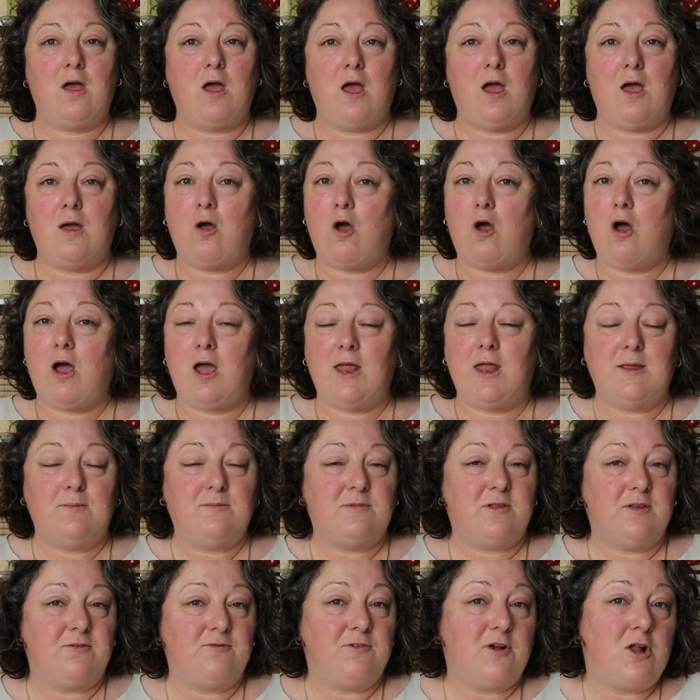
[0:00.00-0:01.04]

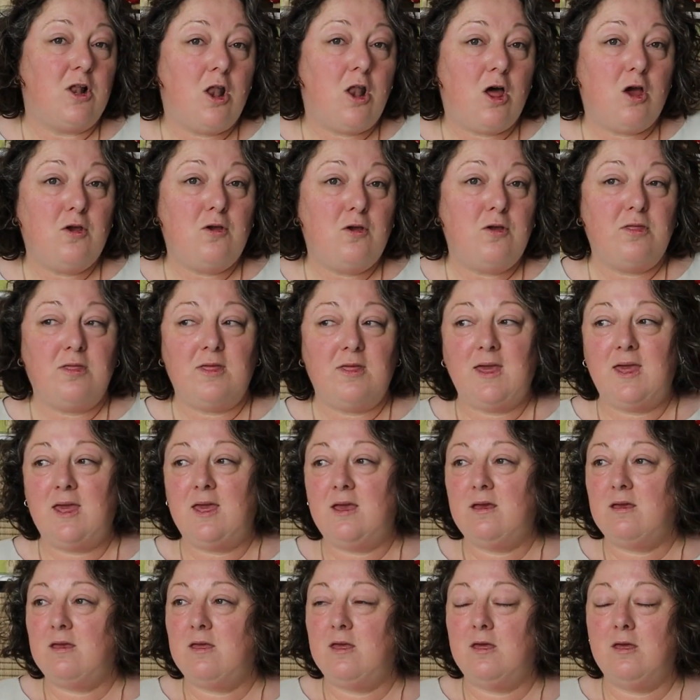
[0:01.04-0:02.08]
items of
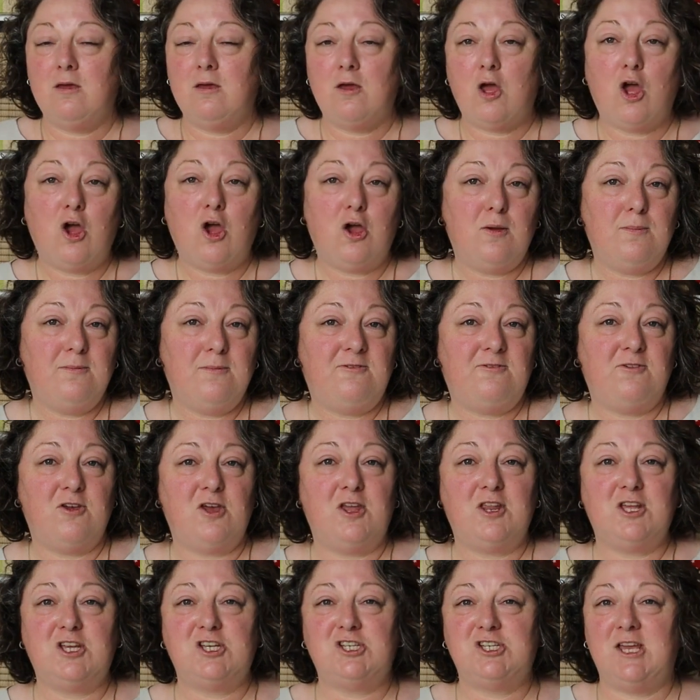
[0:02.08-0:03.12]
clothing, home
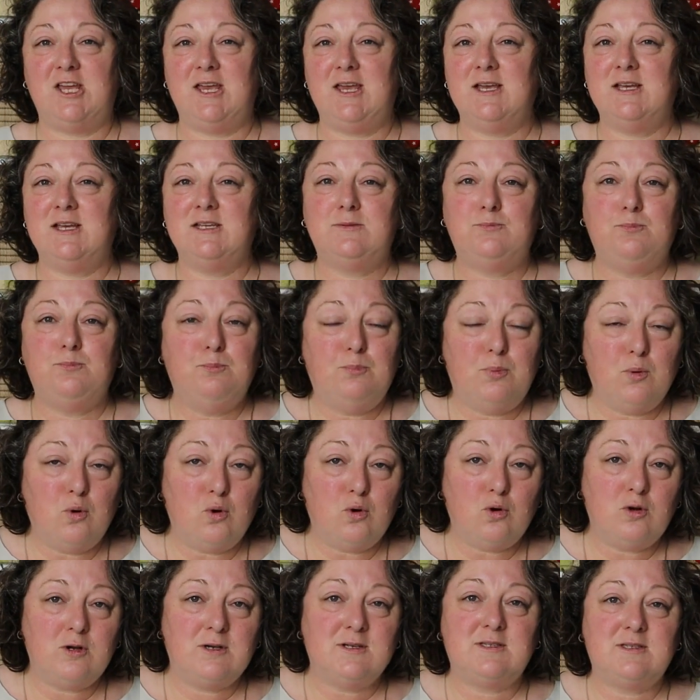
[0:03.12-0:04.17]
furnishings,
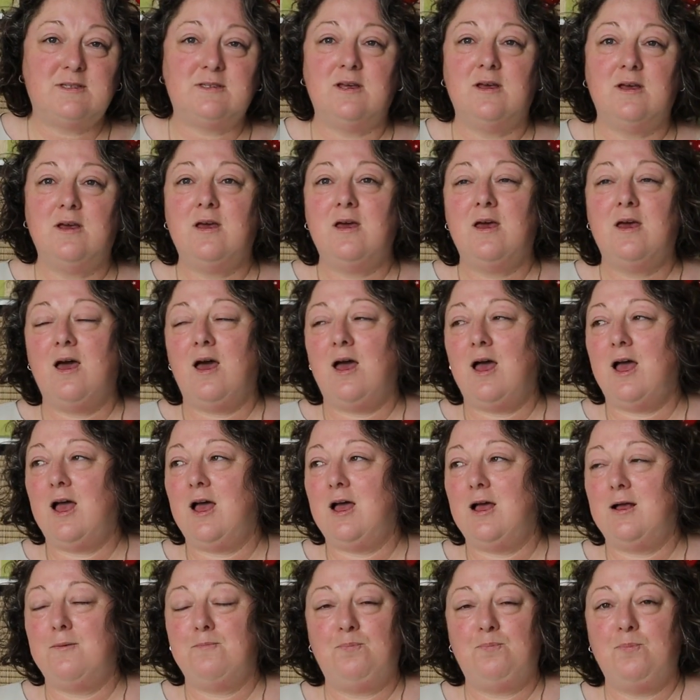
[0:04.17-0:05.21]
books,
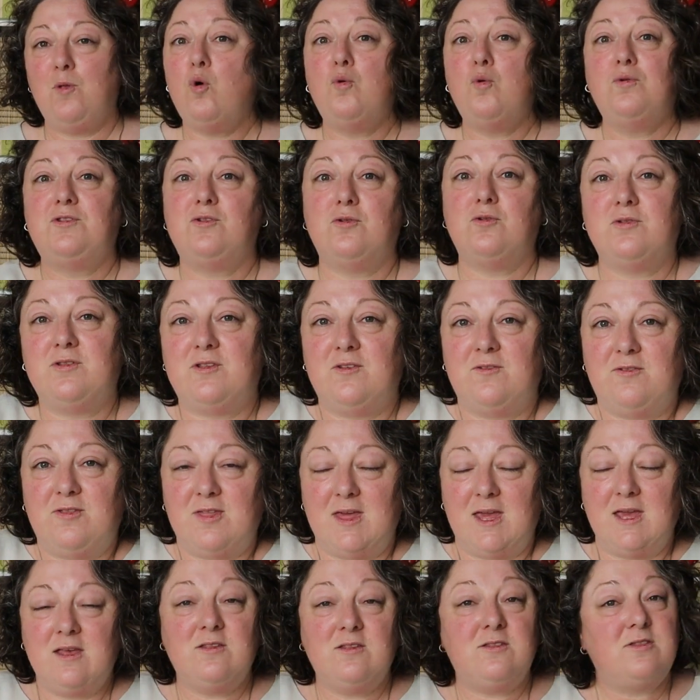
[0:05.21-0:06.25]
all sorts of
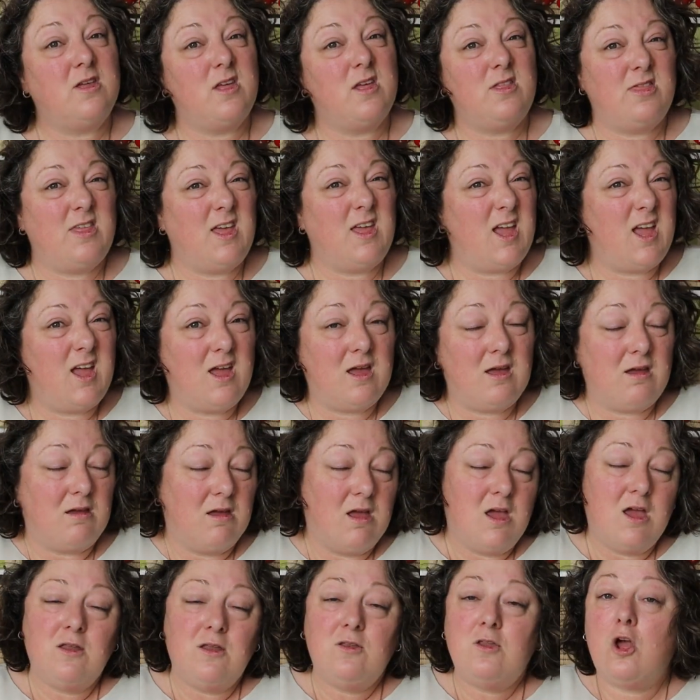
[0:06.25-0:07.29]
things that they're
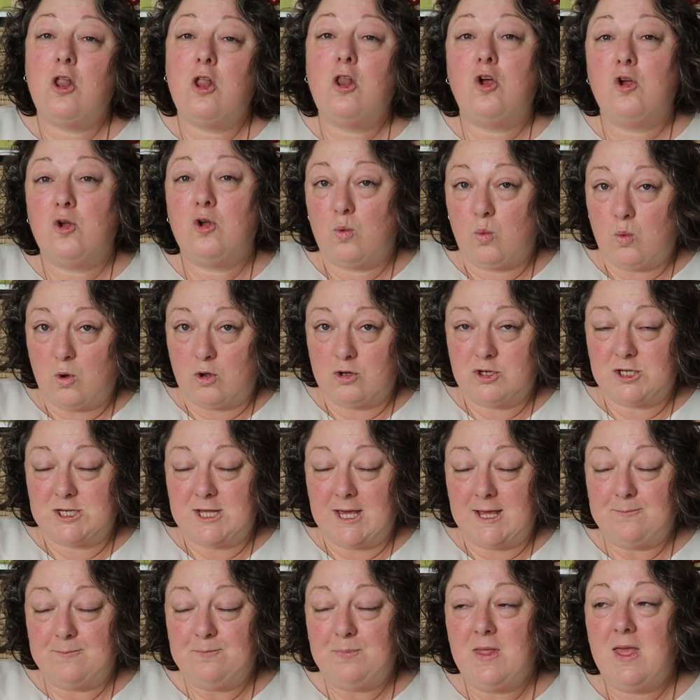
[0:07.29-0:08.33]
no longer
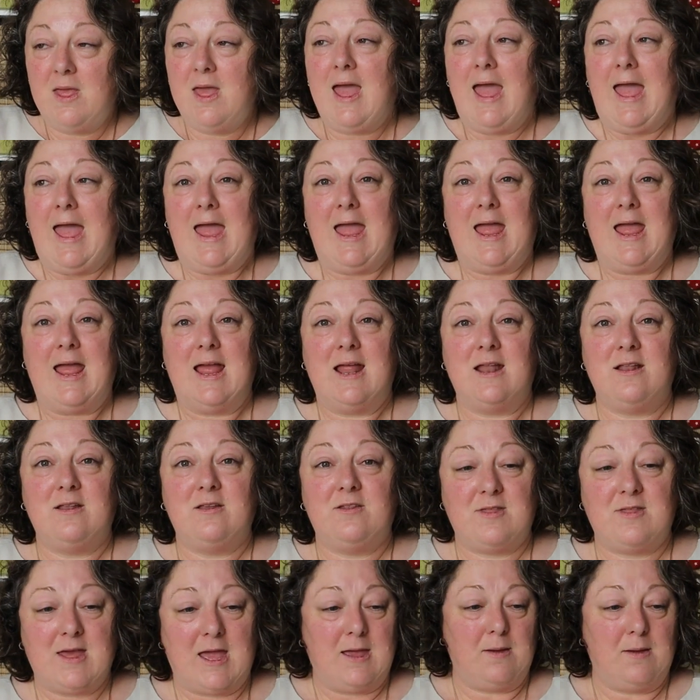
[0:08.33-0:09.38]
wanting,
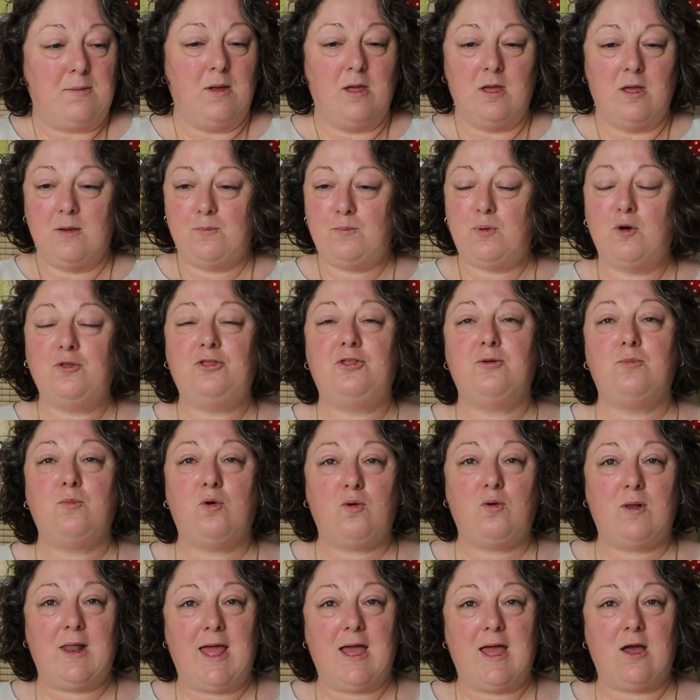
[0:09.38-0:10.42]
and they put them
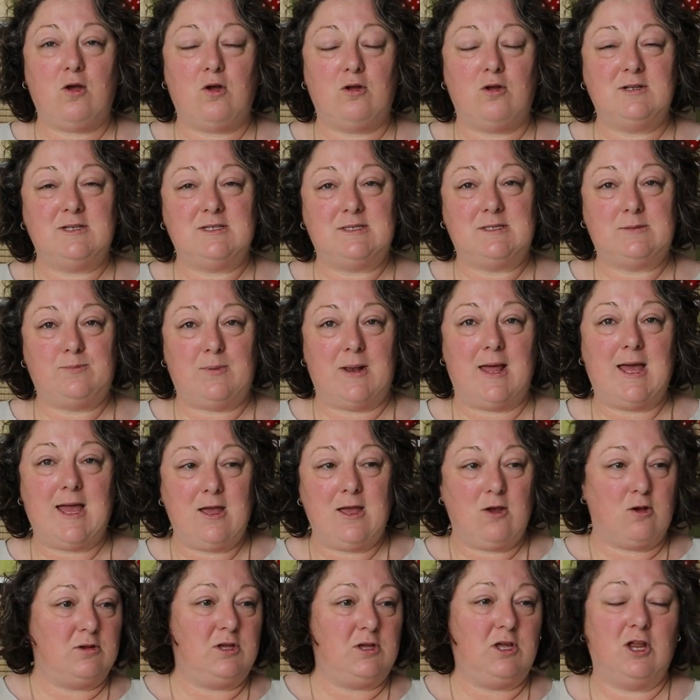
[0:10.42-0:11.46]
all out on
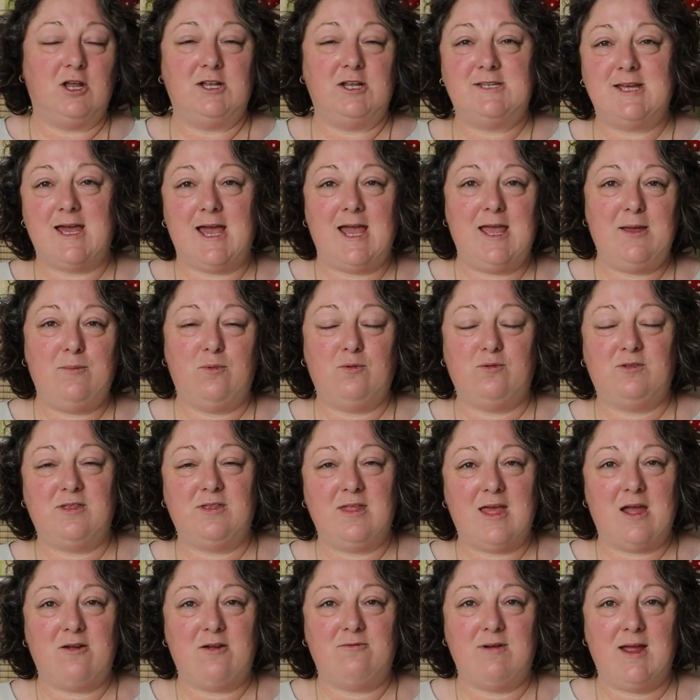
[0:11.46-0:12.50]
display on, you know, tables
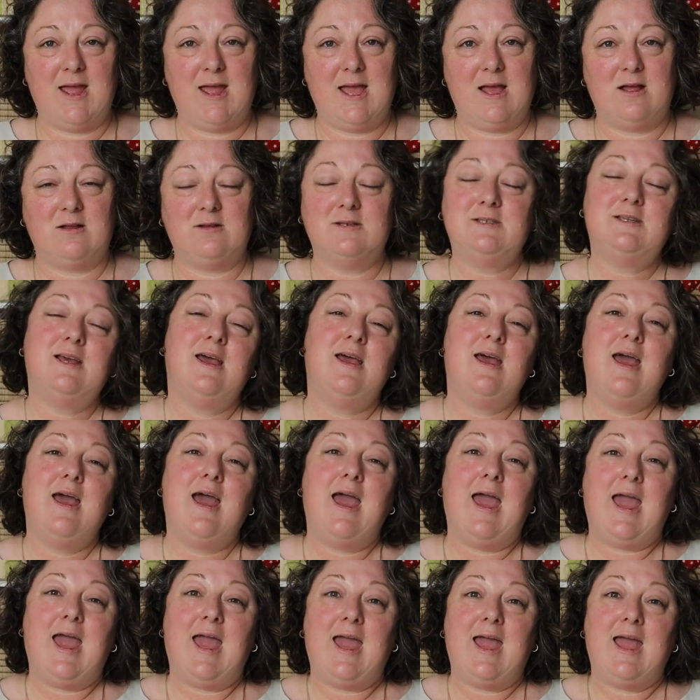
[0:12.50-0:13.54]
and that around,
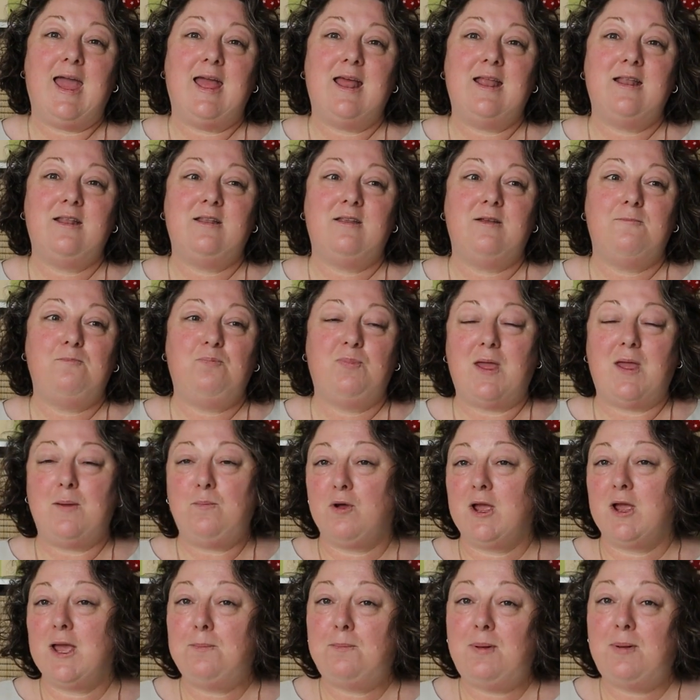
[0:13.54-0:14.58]
and they
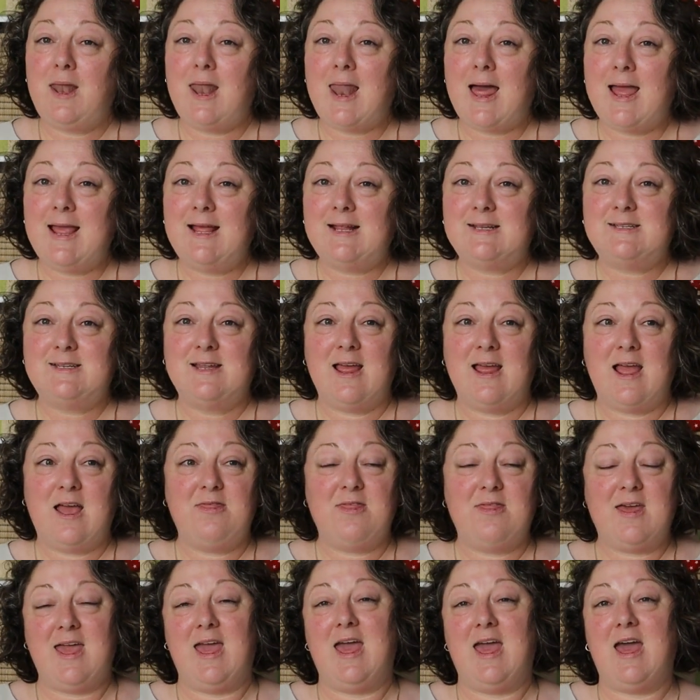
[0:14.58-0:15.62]
bring a plate
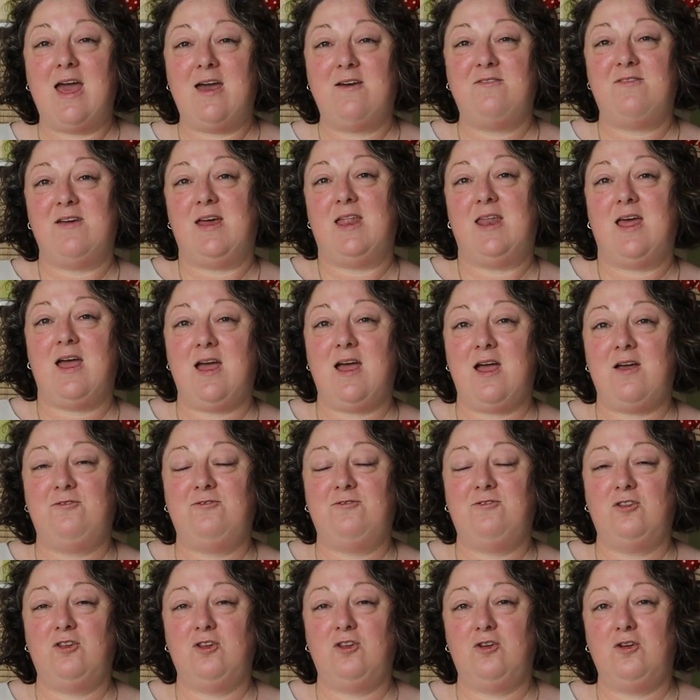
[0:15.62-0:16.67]
and they have an
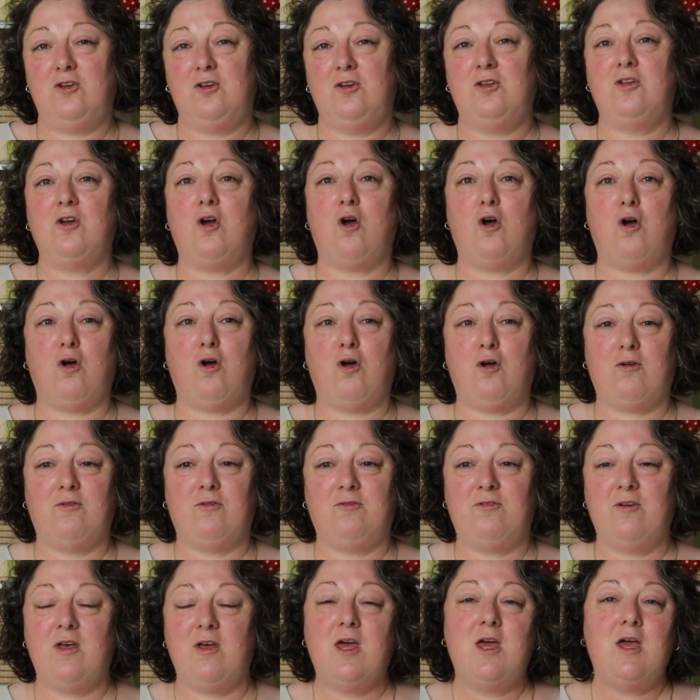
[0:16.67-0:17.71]
afternoon
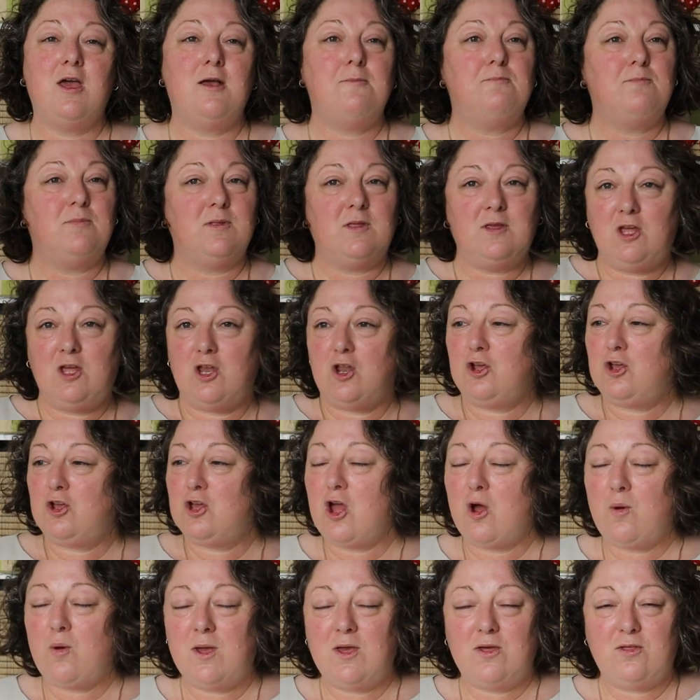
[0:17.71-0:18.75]
of, you know,
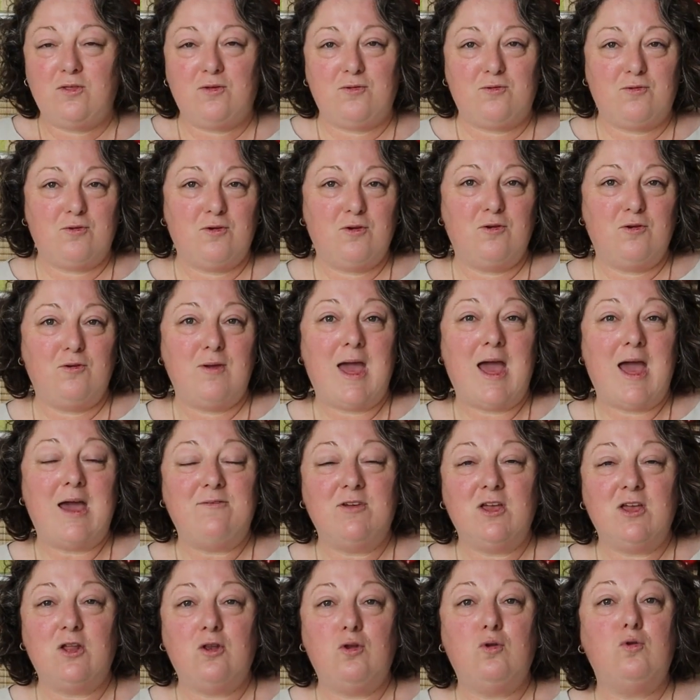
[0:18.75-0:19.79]
going through,
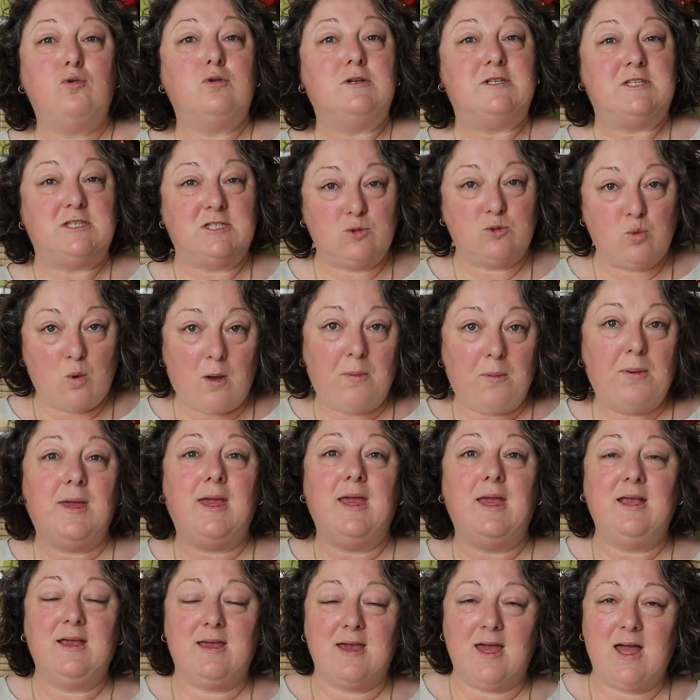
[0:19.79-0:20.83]
having a look,
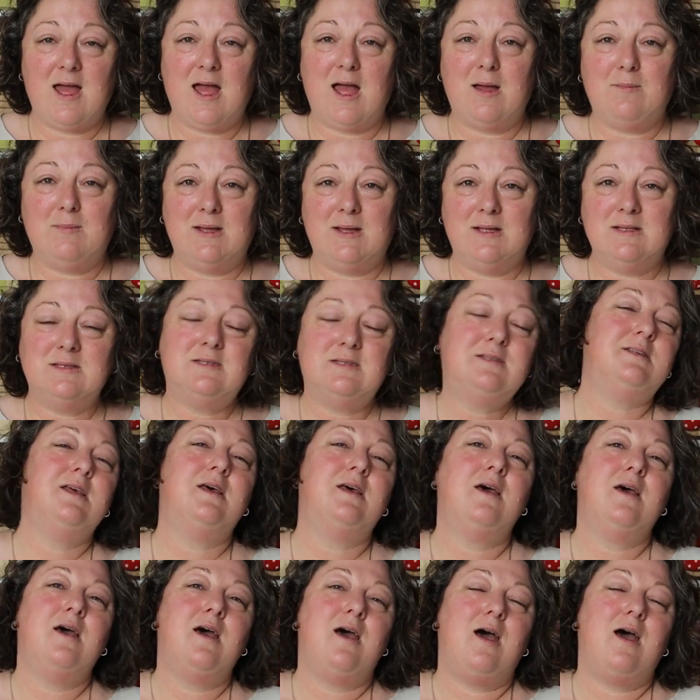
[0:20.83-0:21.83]
swapping garments,